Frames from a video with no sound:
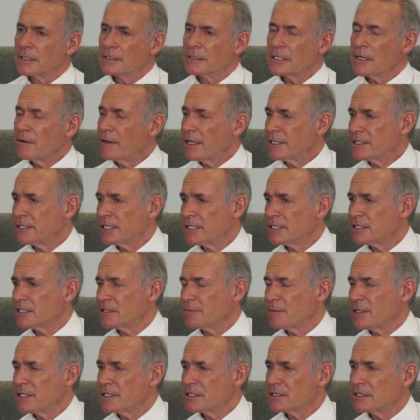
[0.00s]
No,
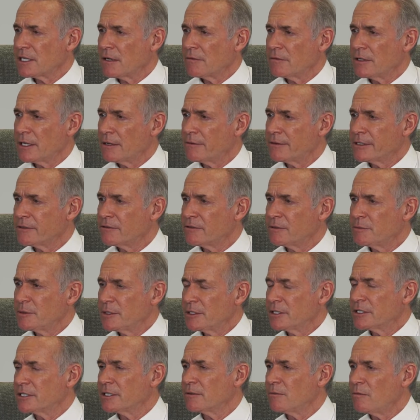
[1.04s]
antihistamines don't lower your
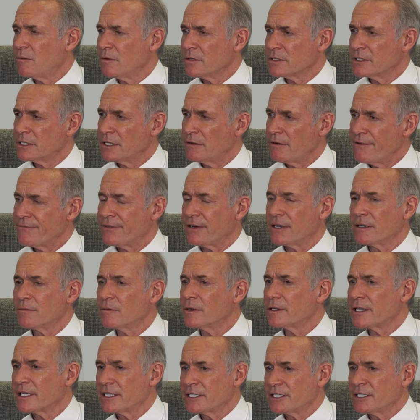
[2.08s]
immunity whatsoever.
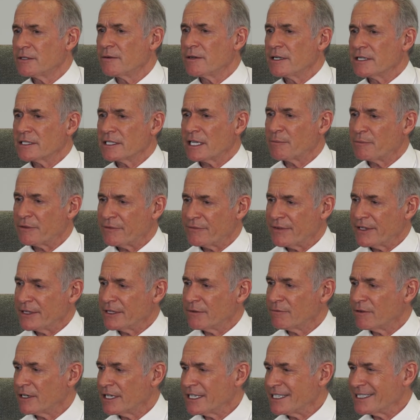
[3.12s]
What they do is they prevent
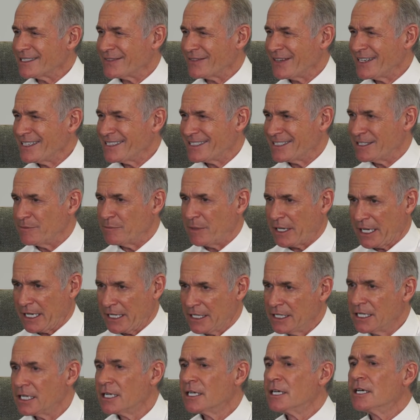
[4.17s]
the release of
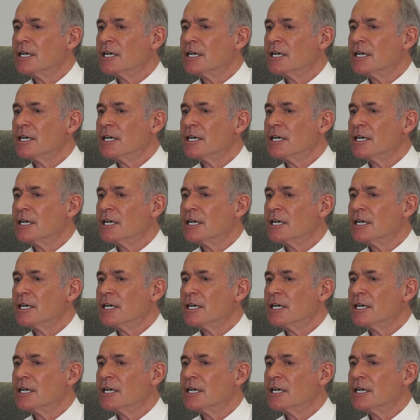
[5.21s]
histamine,